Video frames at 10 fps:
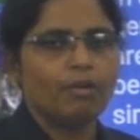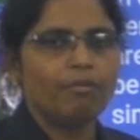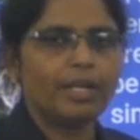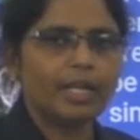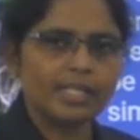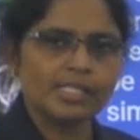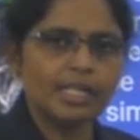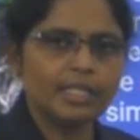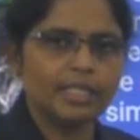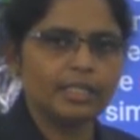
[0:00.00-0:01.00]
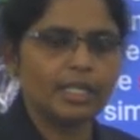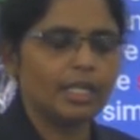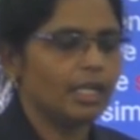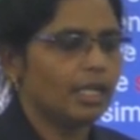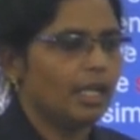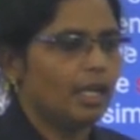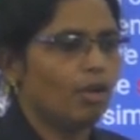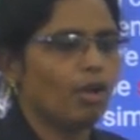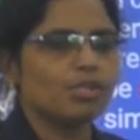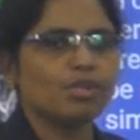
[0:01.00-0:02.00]
will result in the
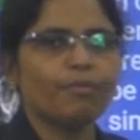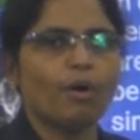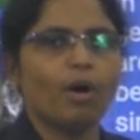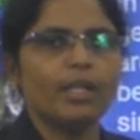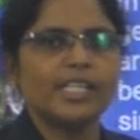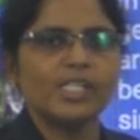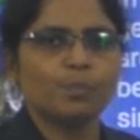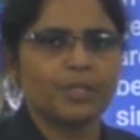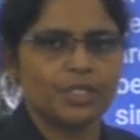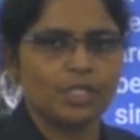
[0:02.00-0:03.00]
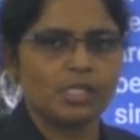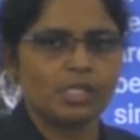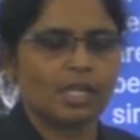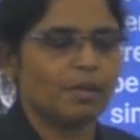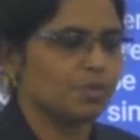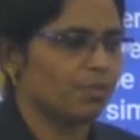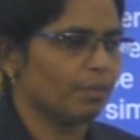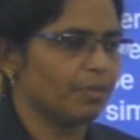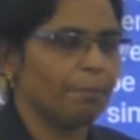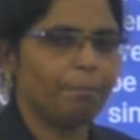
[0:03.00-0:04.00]
loss of all these species comes
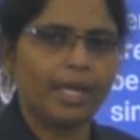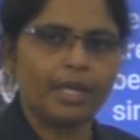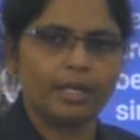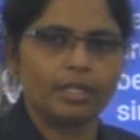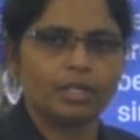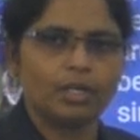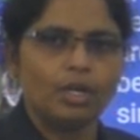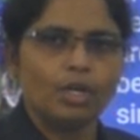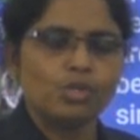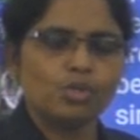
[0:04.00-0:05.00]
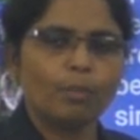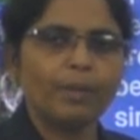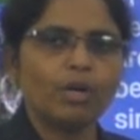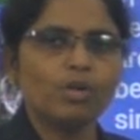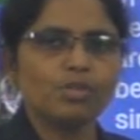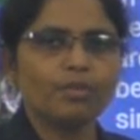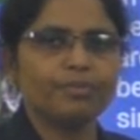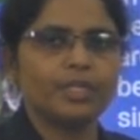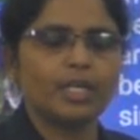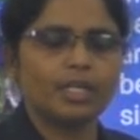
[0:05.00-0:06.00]
from the parent. So, because of
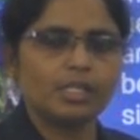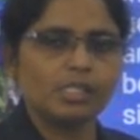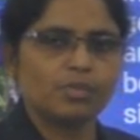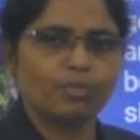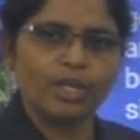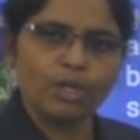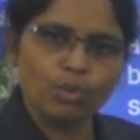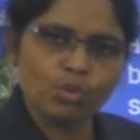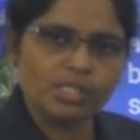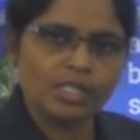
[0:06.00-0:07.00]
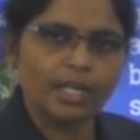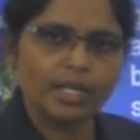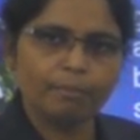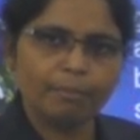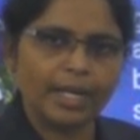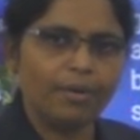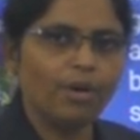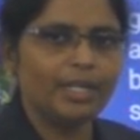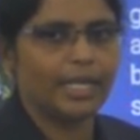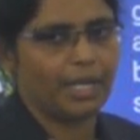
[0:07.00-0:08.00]
this, we lose the
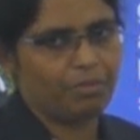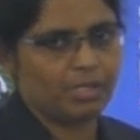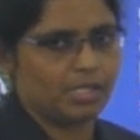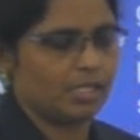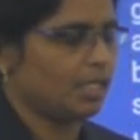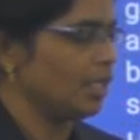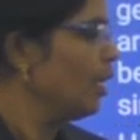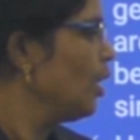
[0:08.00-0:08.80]
biodiversity.